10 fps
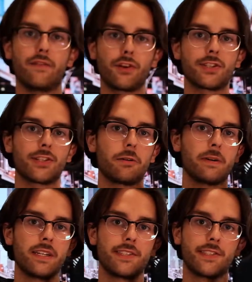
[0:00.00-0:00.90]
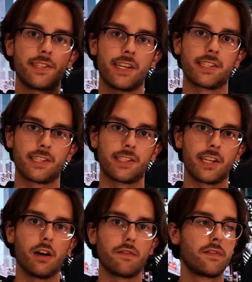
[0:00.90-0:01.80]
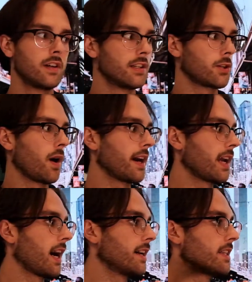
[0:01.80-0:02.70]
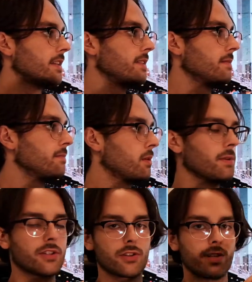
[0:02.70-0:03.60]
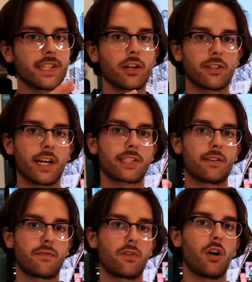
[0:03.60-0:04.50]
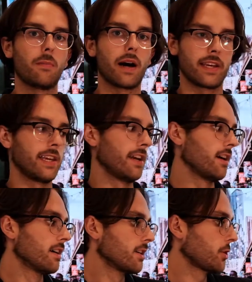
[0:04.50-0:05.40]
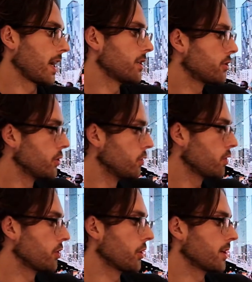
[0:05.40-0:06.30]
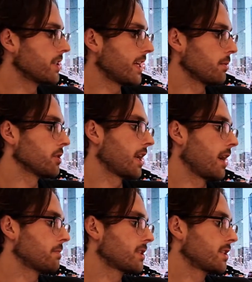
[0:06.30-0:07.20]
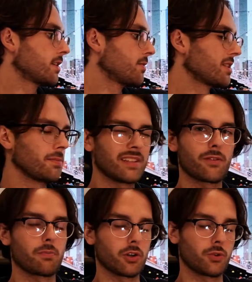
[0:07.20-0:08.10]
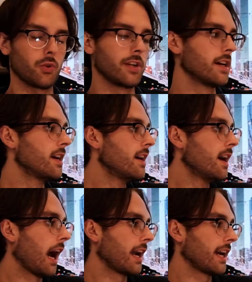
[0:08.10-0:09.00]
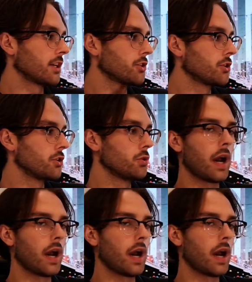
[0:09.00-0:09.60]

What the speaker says: first up is the desk itself. So I got pretty much the entire desk from IKEA. So I got two Gurdon tabletops, which I believe are birchwood. I got two